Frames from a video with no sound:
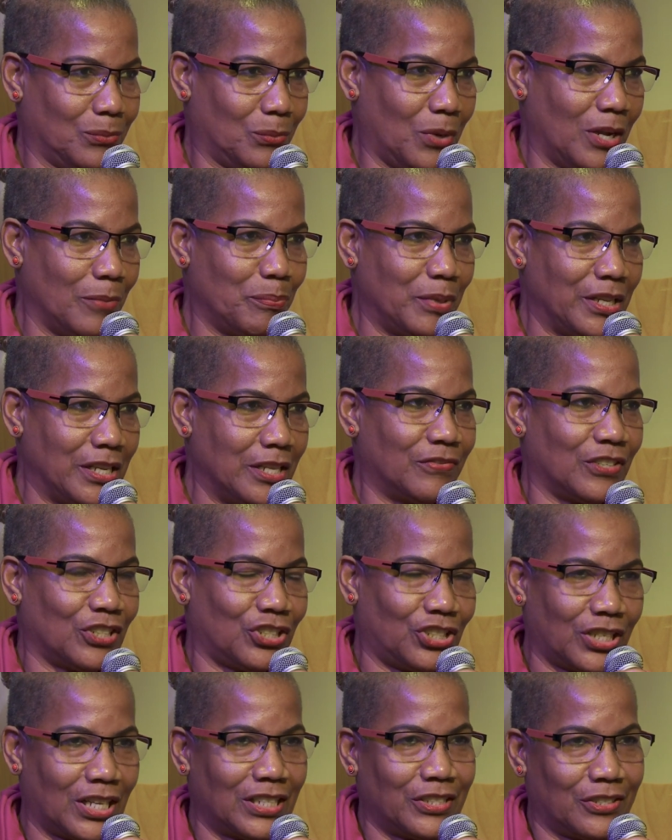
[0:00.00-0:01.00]
one believed a
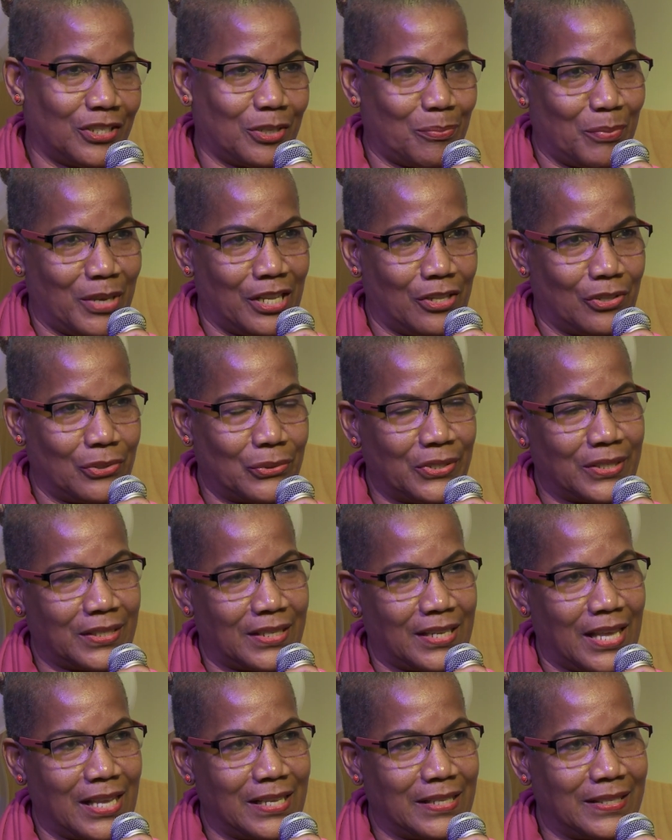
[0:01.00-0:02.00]
shelter to be in those
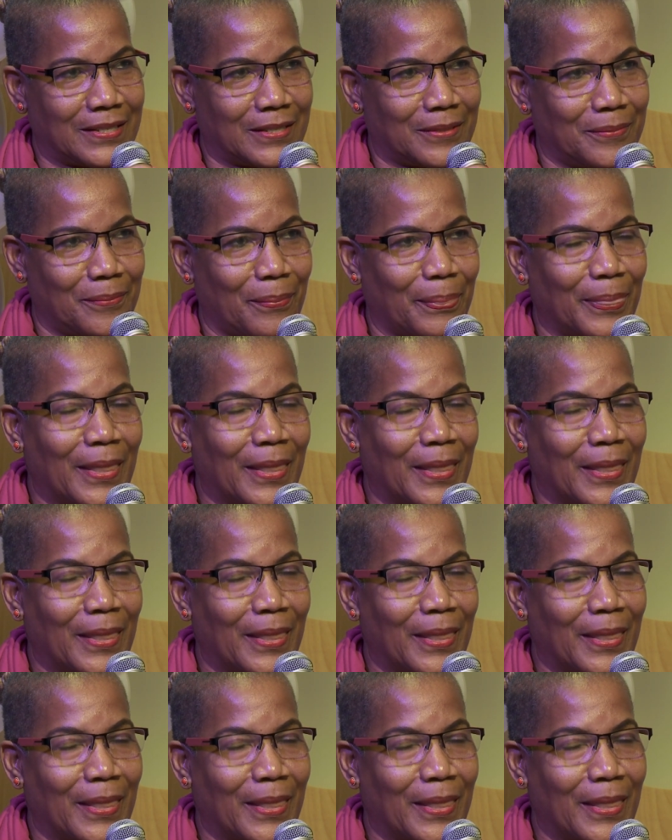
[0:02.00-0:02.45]
days.